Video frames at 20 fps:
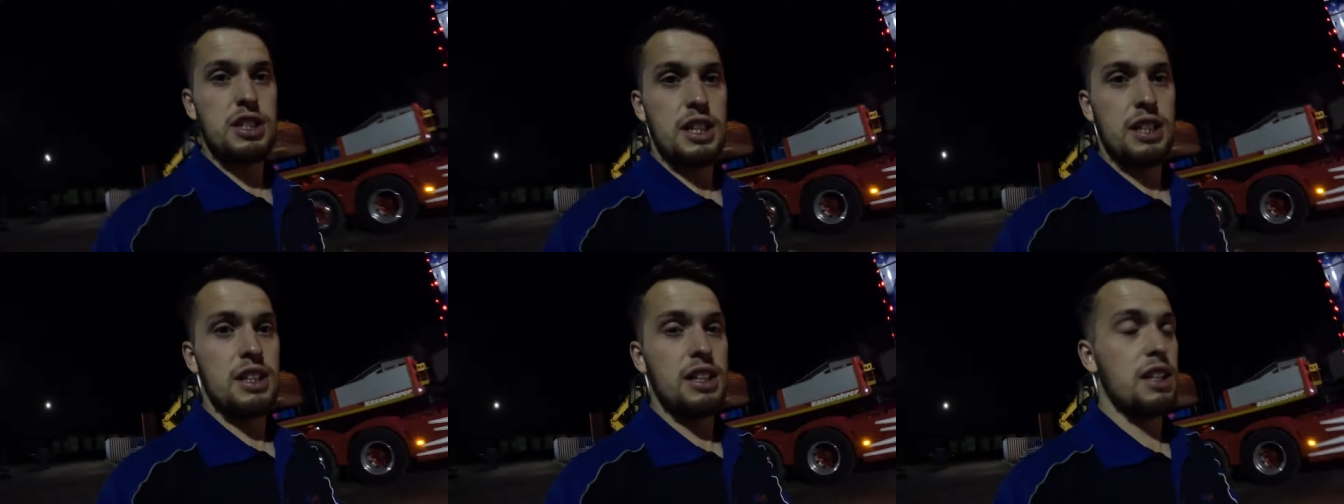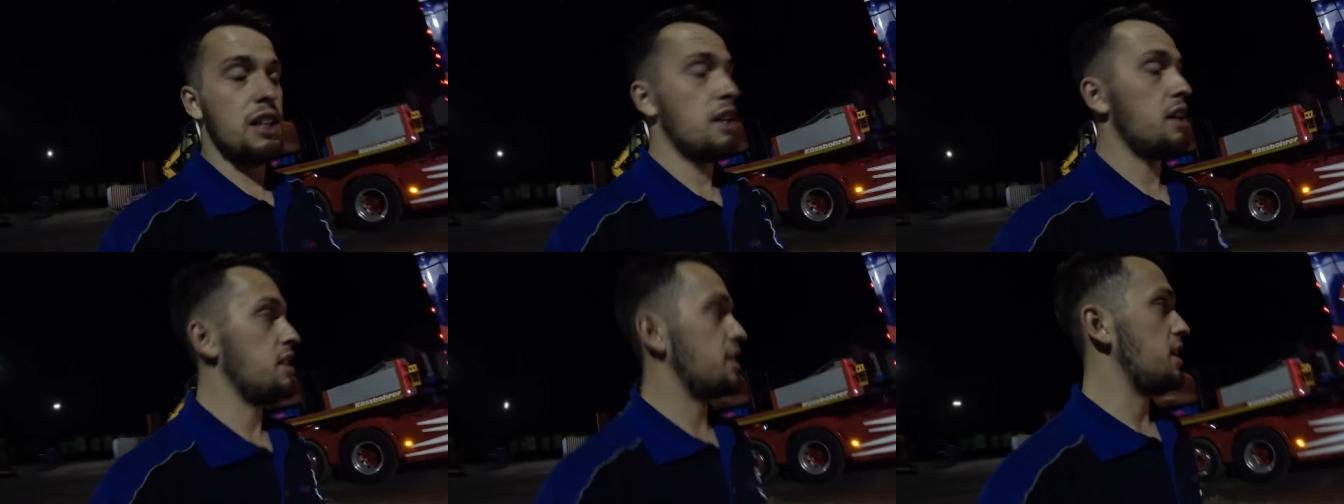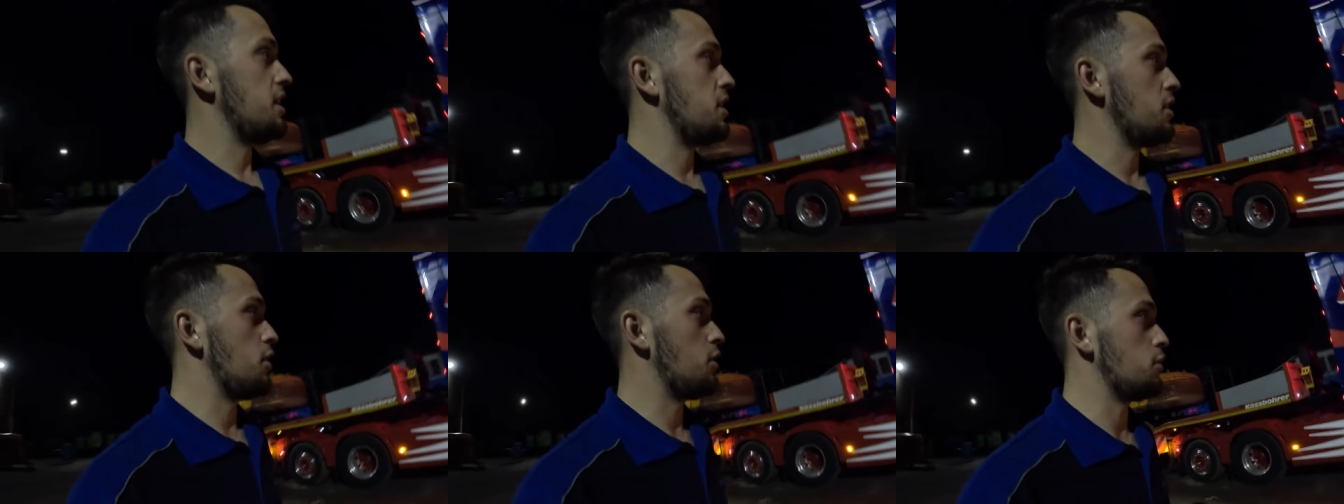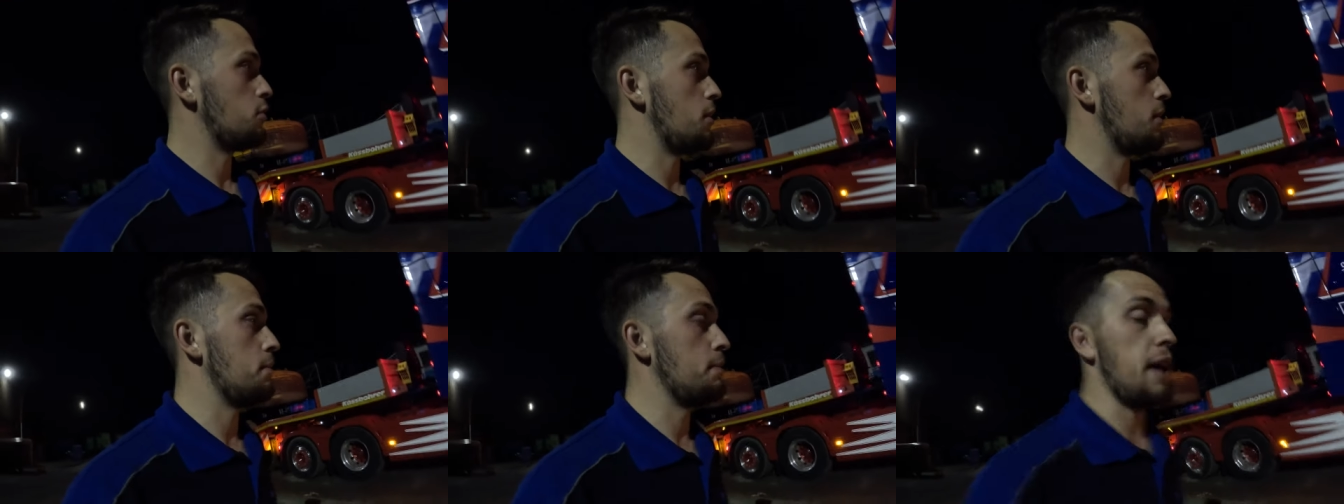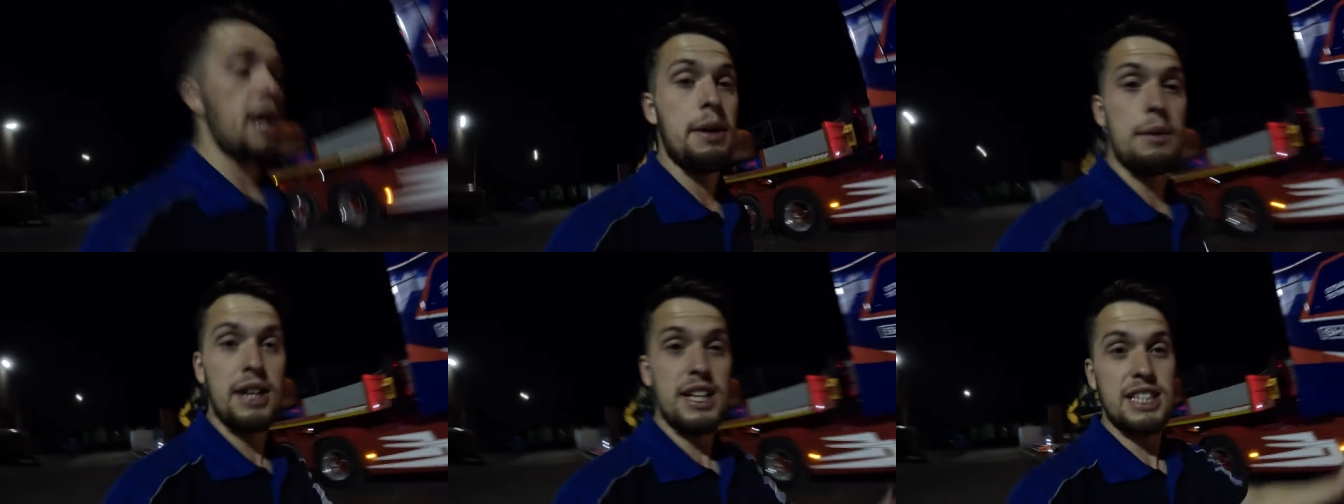did the odd one, but
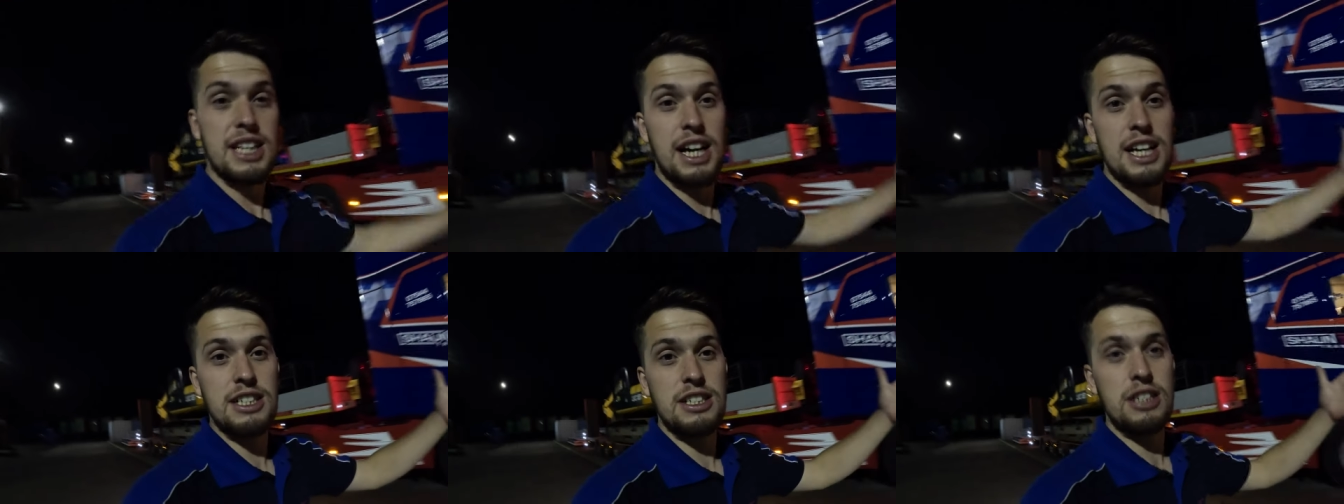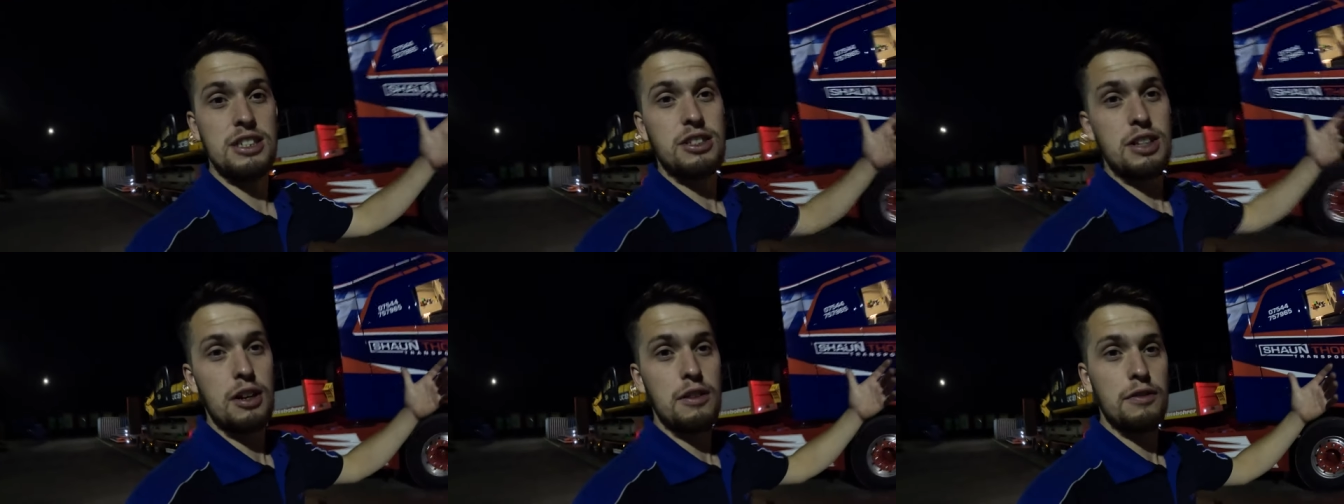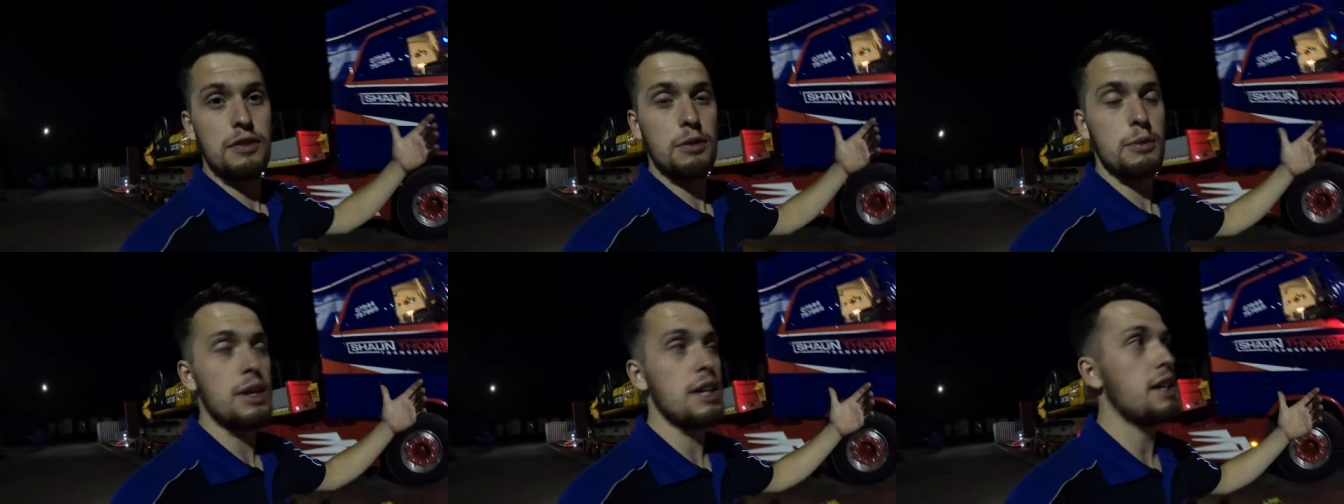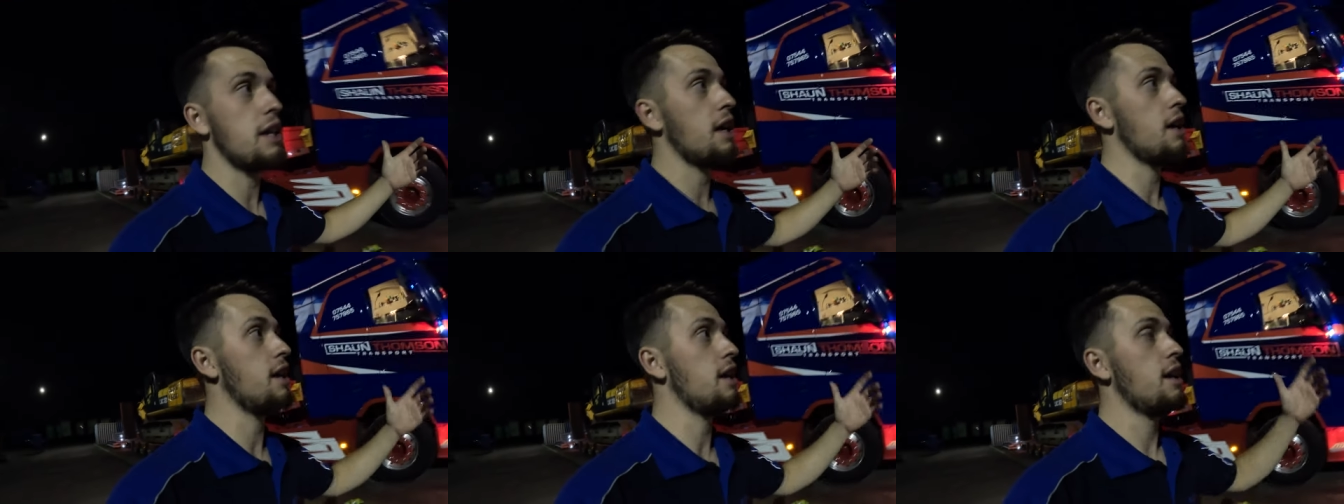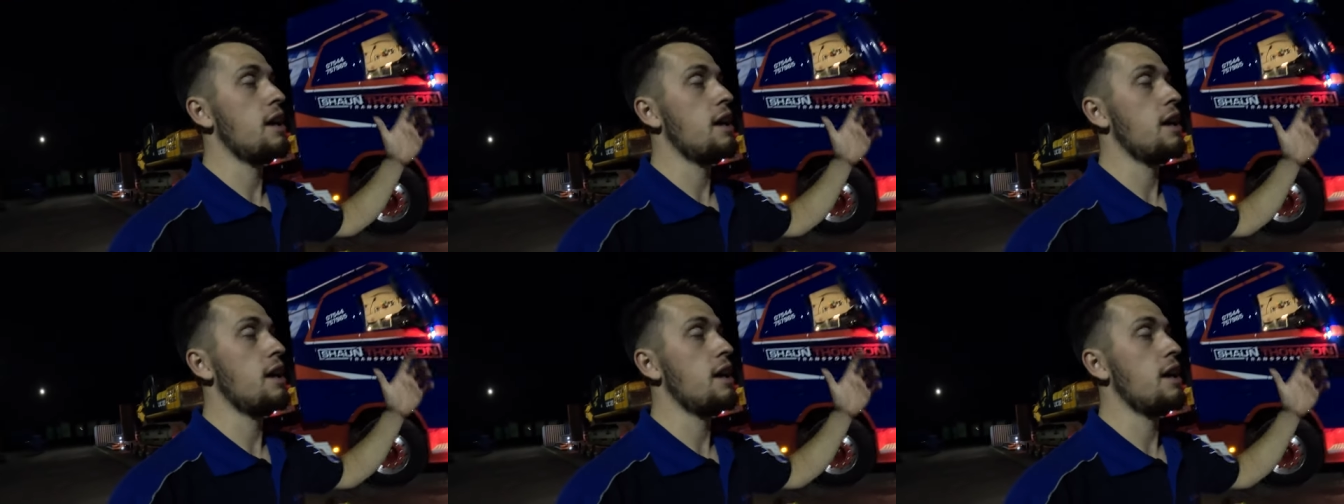anyways, that is us done for the week.